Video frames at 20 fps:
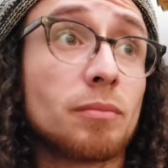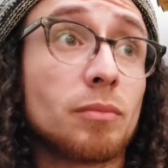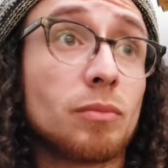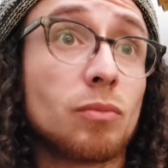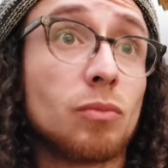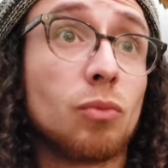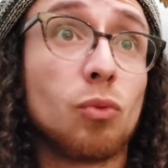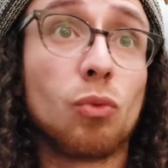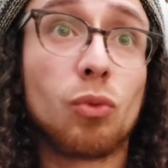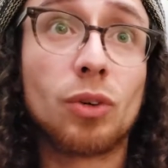
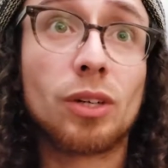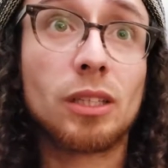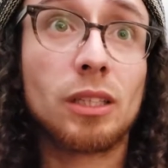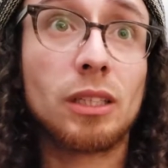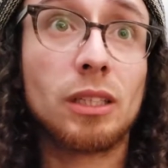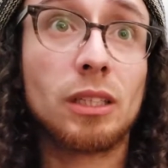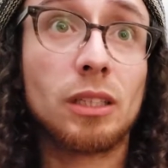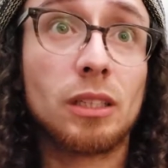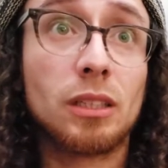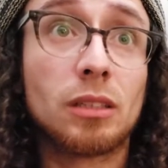
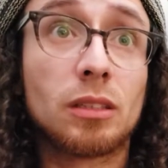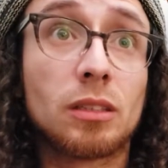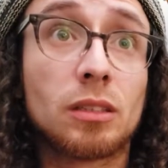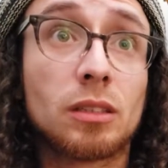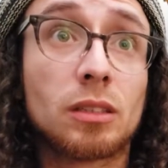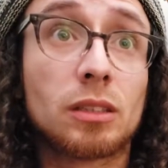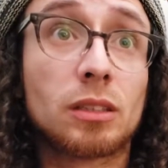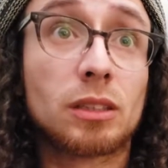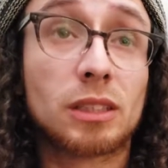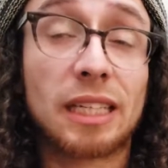really
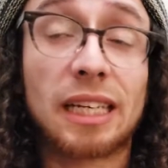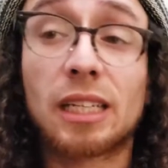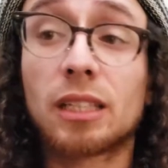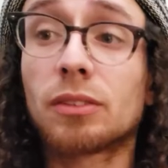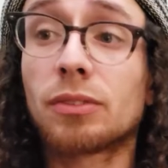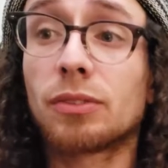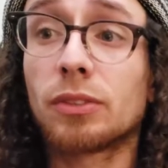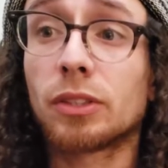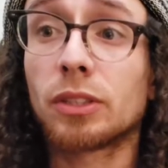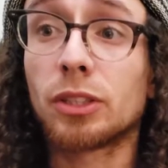psyched
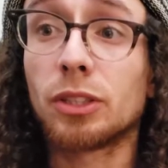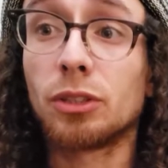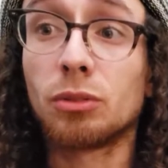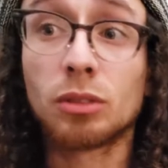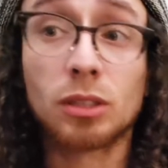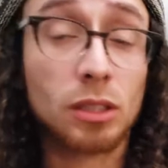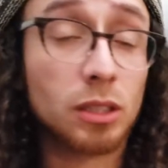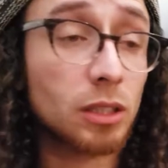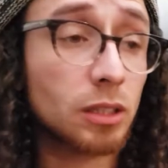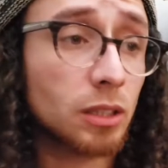for
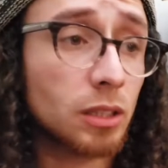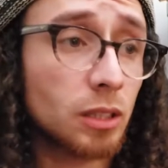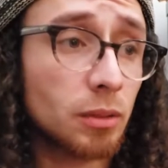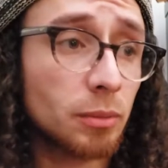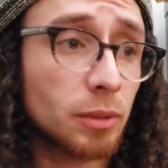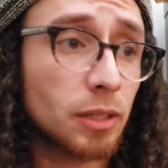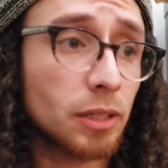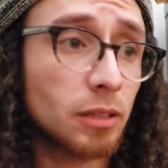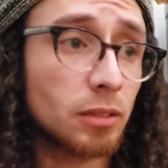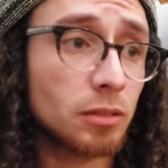Uniclear
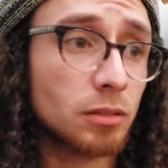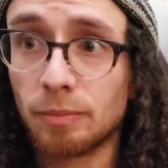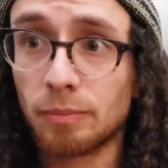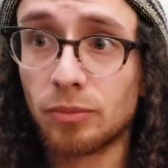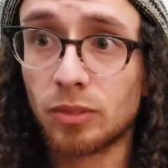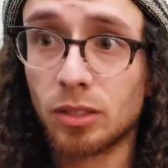coming out.